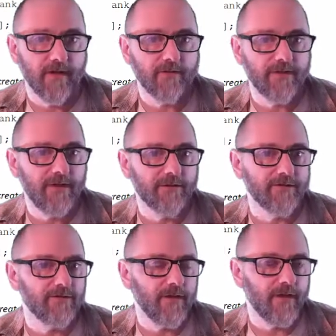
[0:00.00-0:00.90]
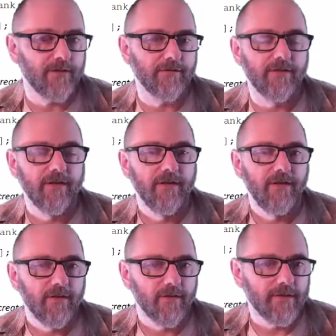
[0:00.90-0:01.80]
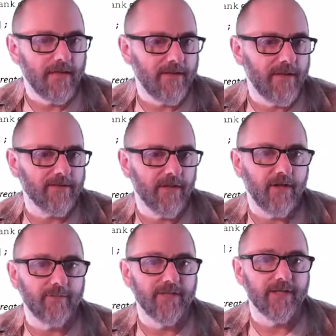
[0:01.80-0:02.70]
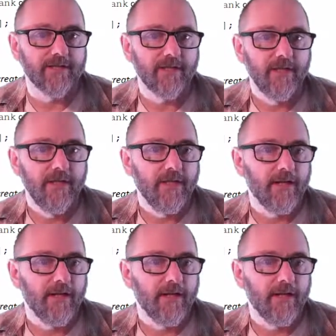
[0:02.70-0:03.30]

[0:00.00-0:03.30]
got 1,000 or 100 or 10,000 objects